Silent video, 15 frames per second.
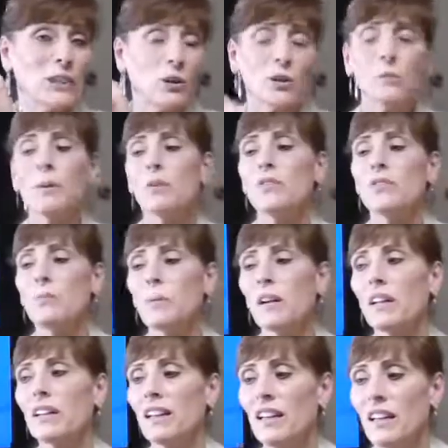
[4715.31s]
hormones,
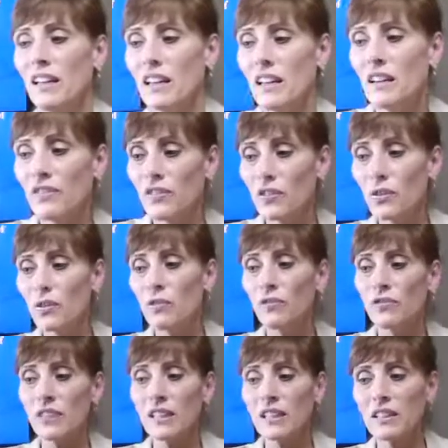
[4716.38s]
but if you
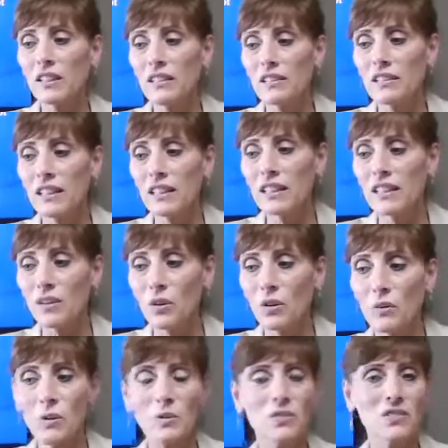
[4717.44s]
feel like
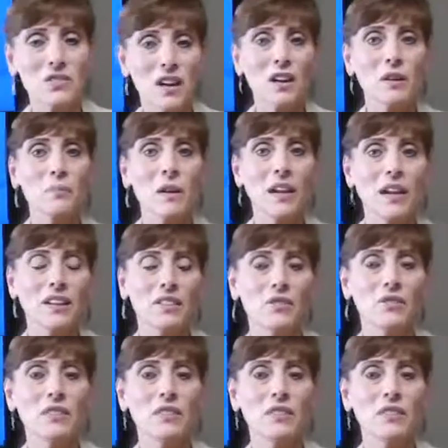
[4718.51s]
hormones are bad,